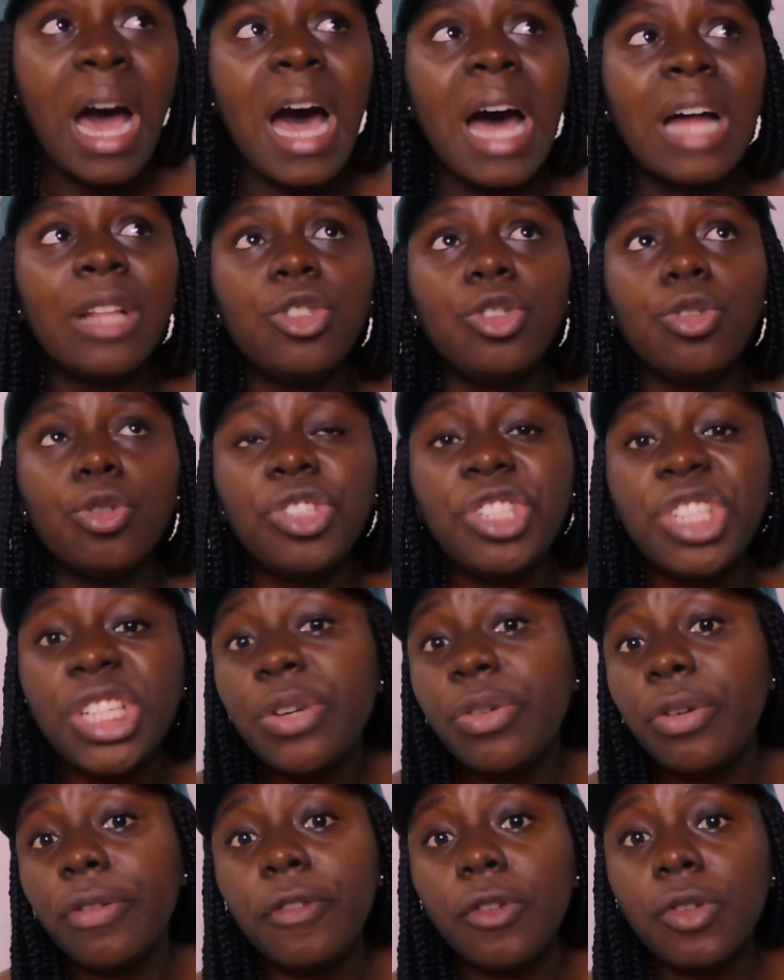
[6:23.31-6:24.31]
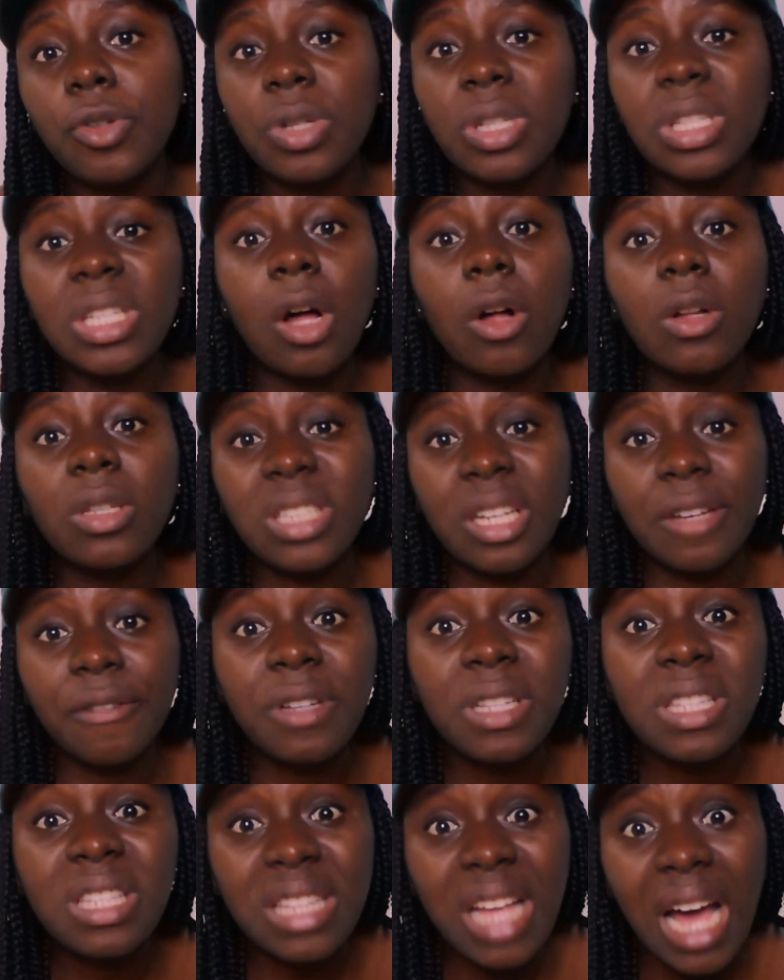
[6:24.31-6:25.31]
And, you know, she refused to tell
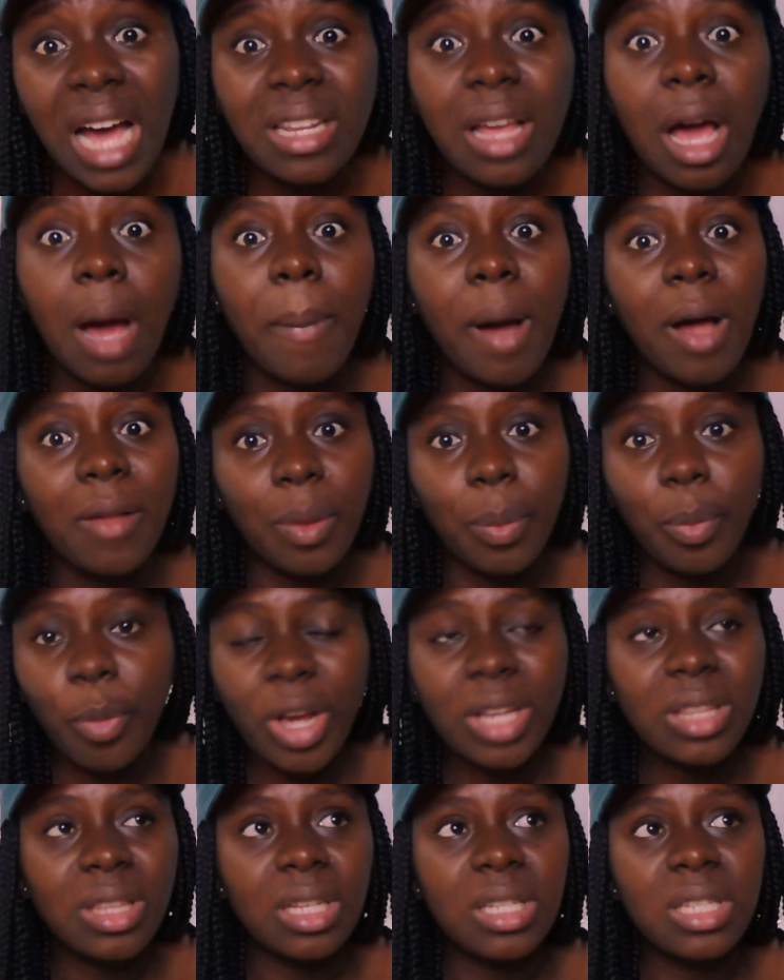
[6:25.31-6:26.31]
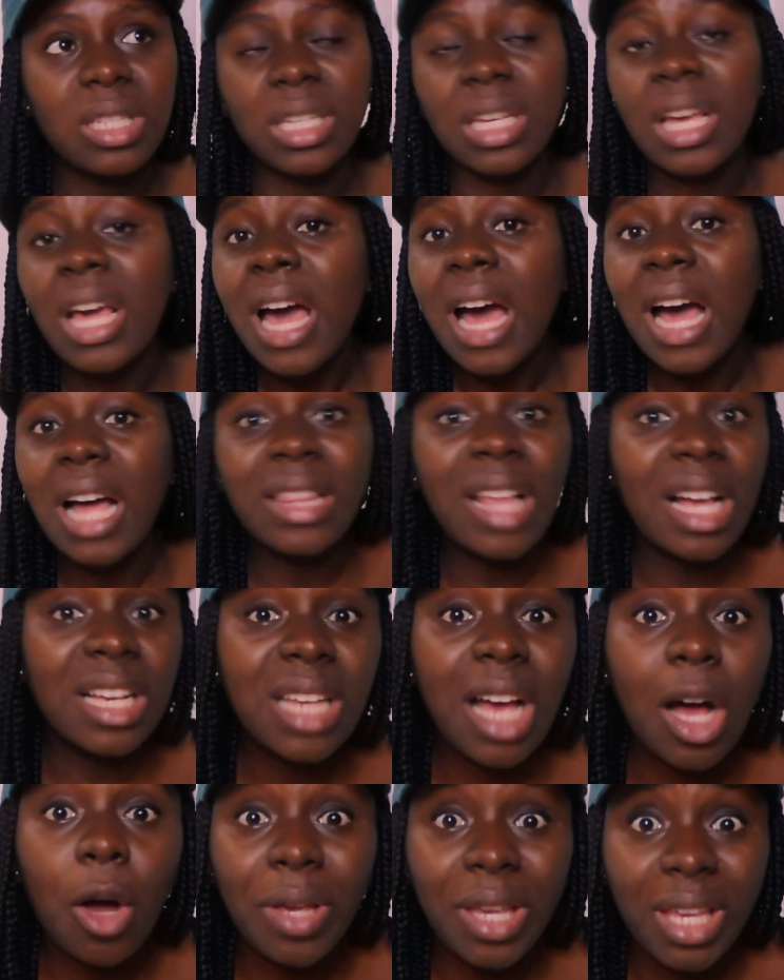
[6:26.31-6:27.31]
David's dad about the pregnancy. And
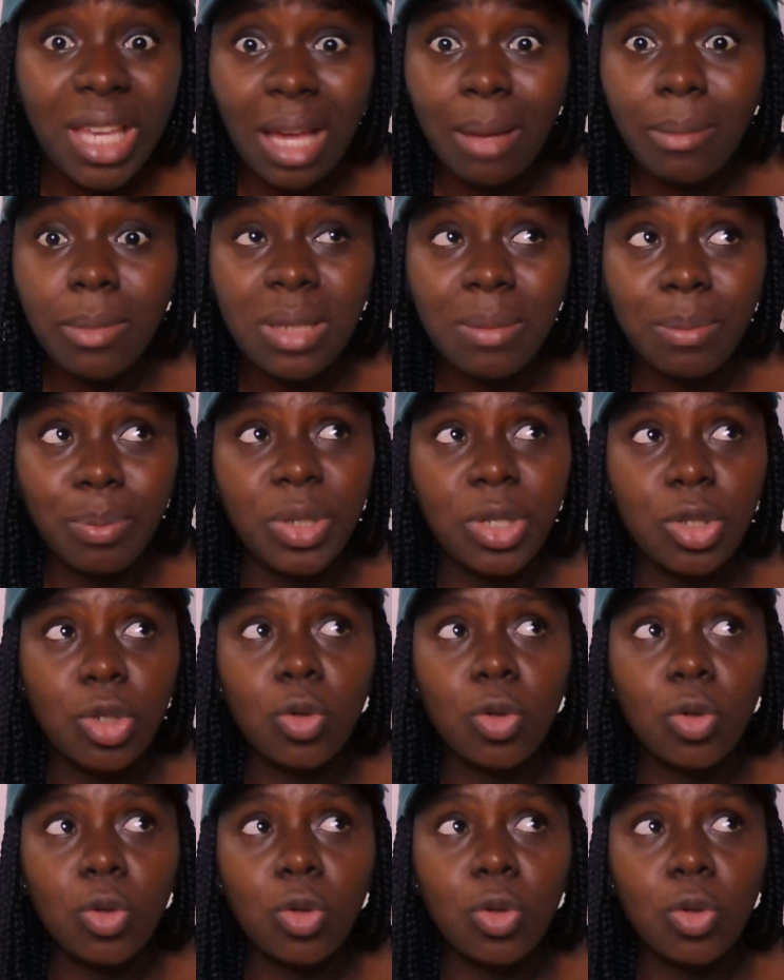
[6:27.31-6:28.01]
that's how he came to be.